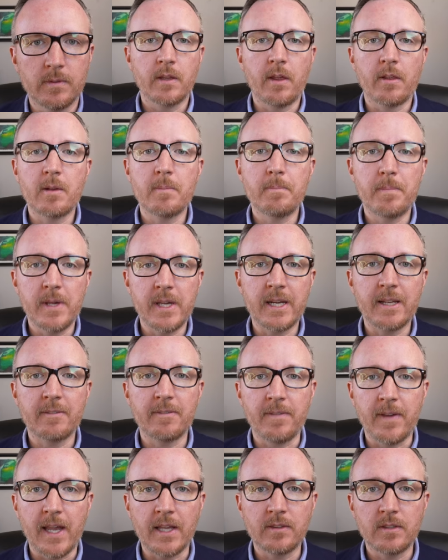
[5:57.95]
Now, another big
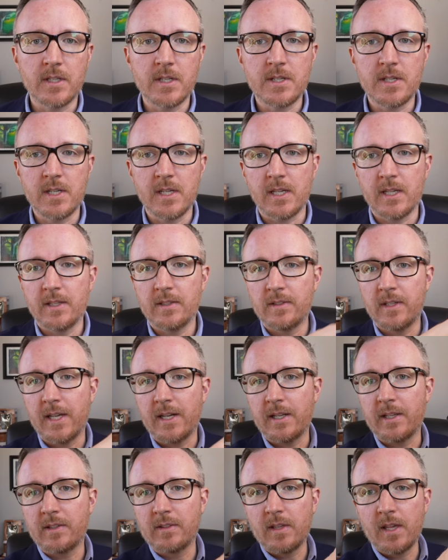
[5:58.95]
advantage is it
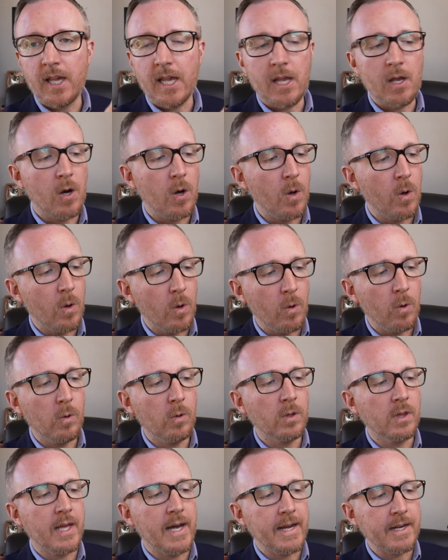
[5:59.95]
is a
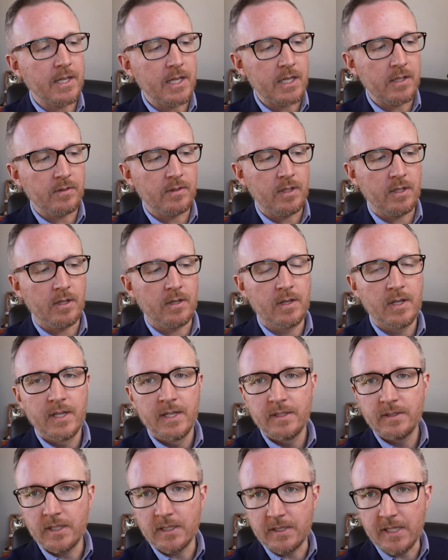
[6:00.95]
whole lot easier
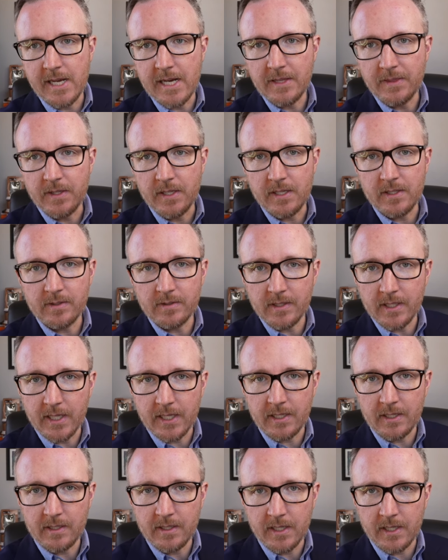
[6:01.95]
to take these
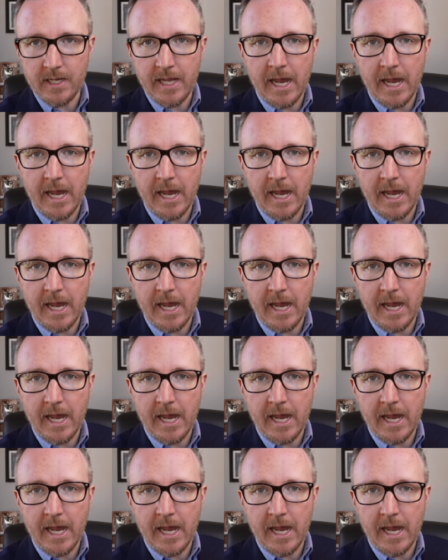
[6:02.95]
in and